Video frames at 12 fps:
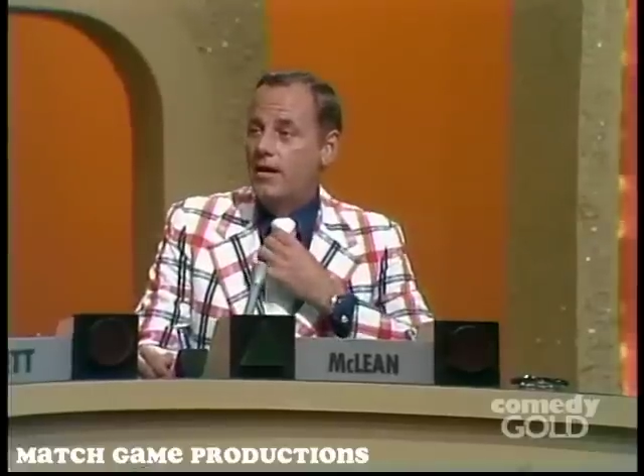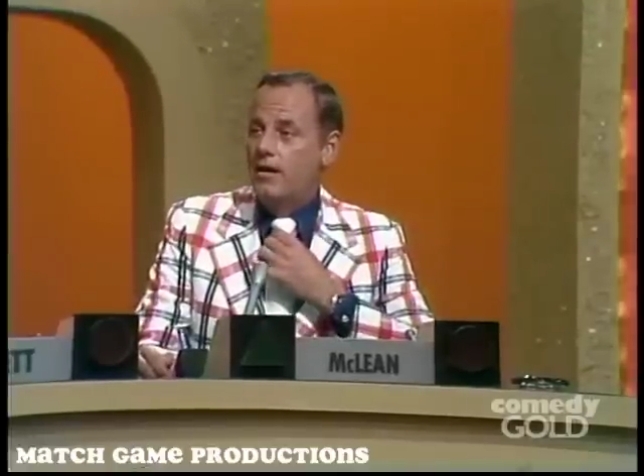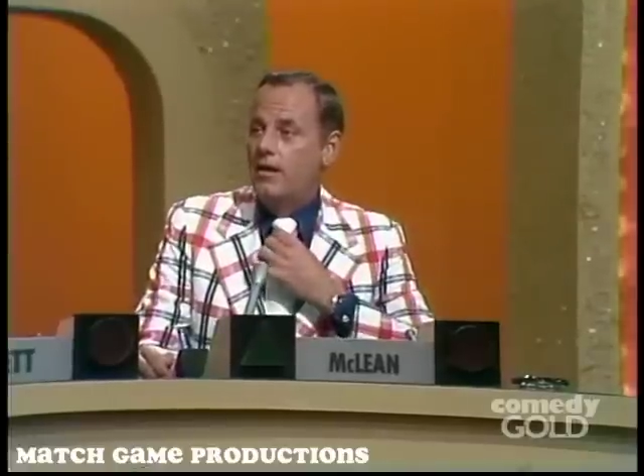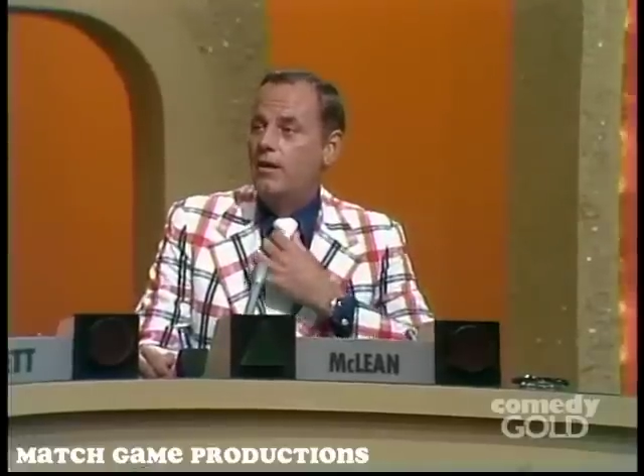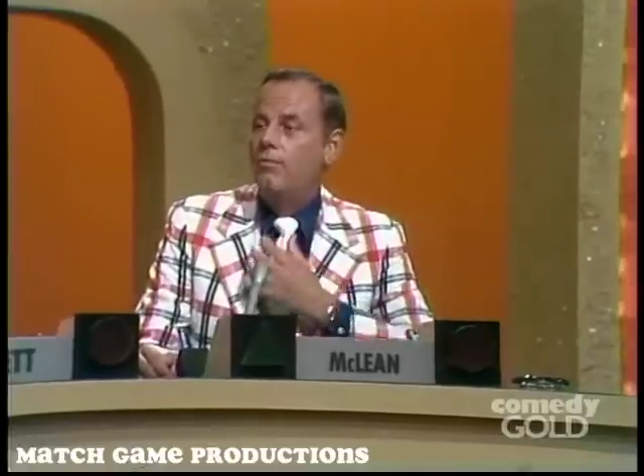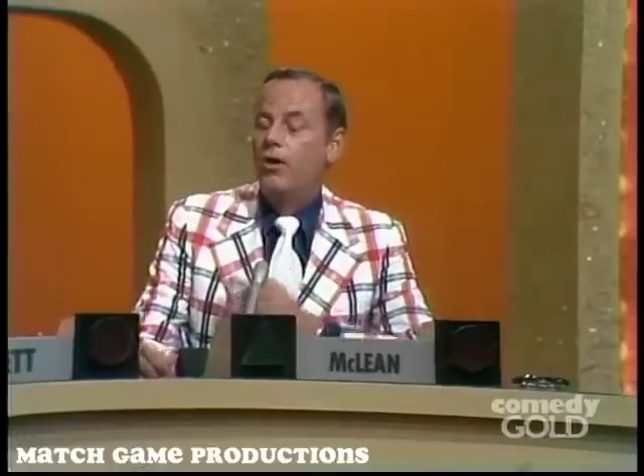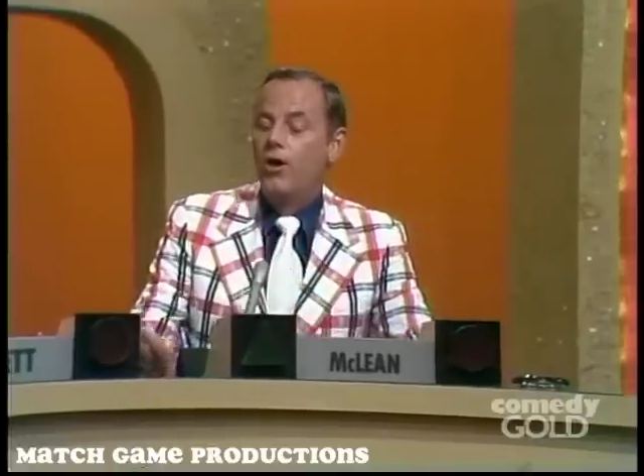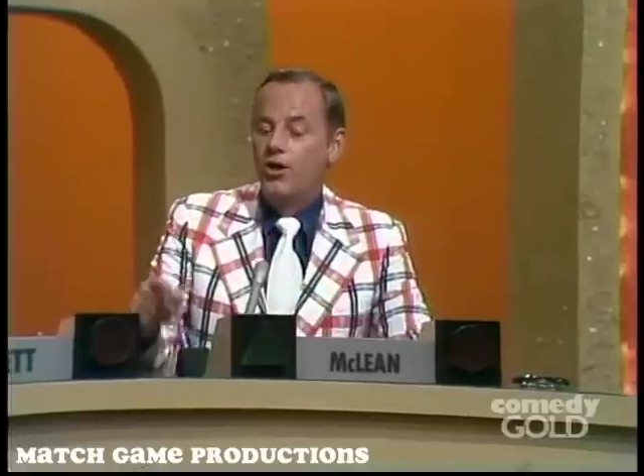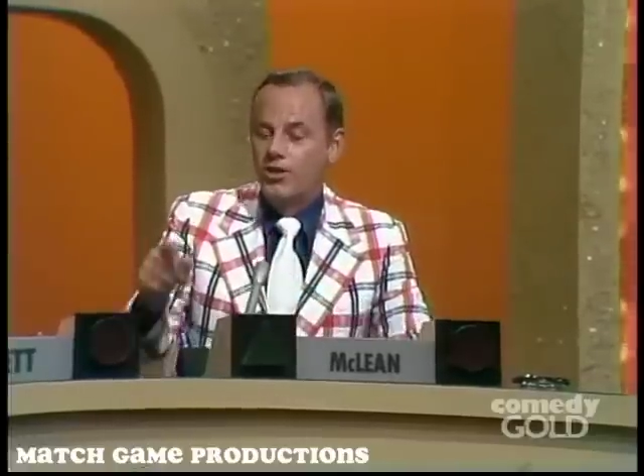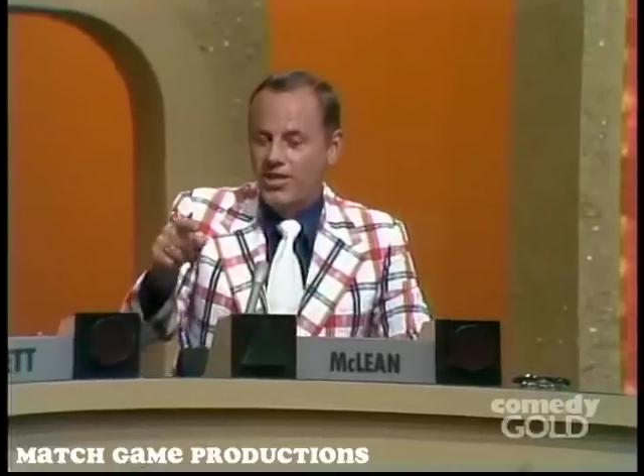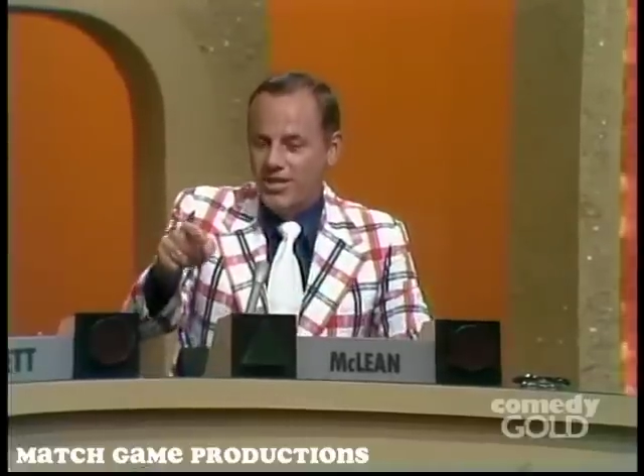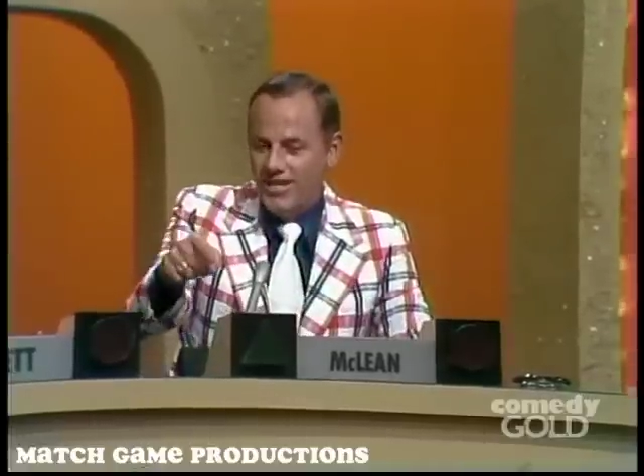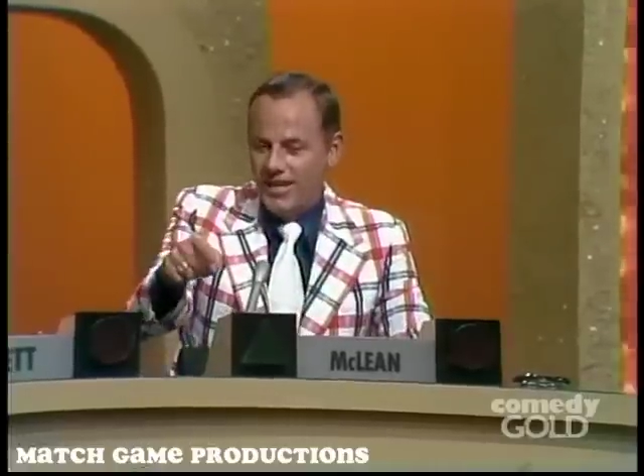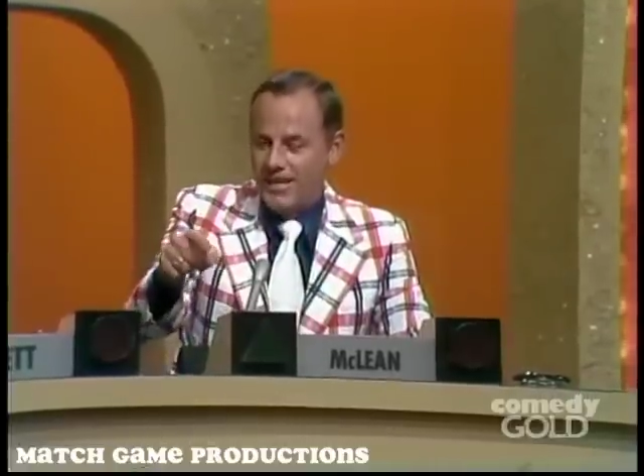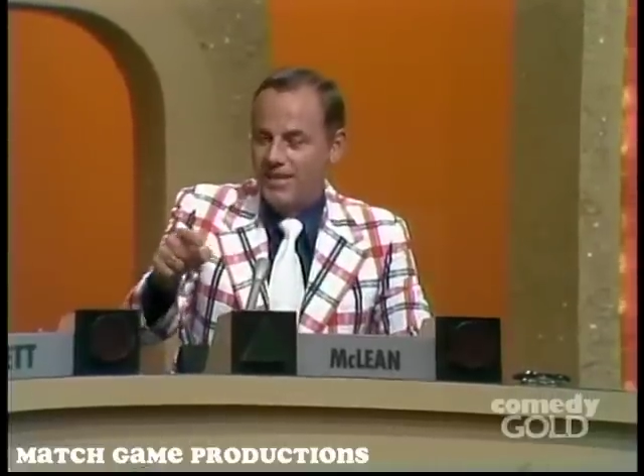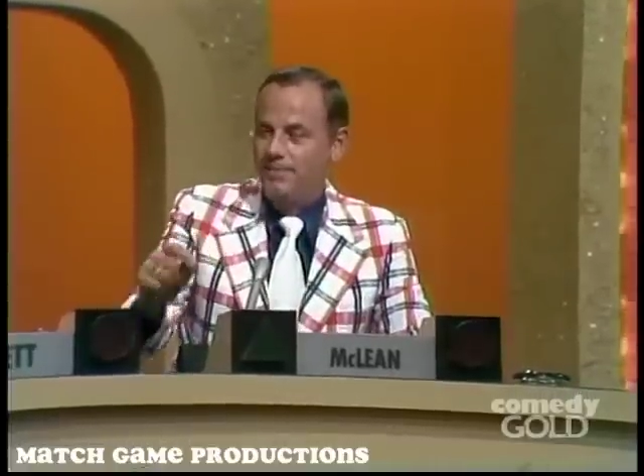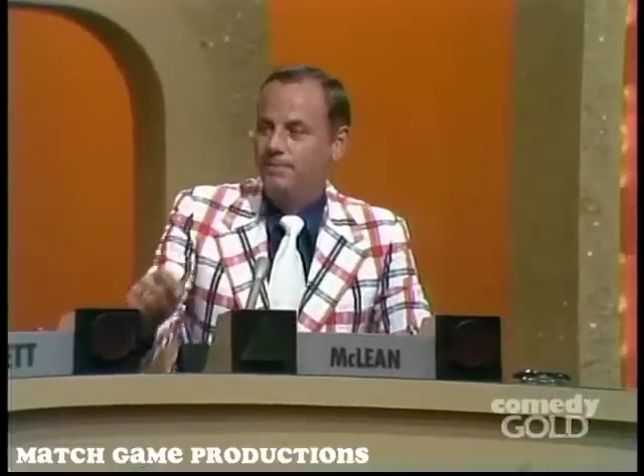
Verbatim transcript: Yes, I it think Belongs to Dick.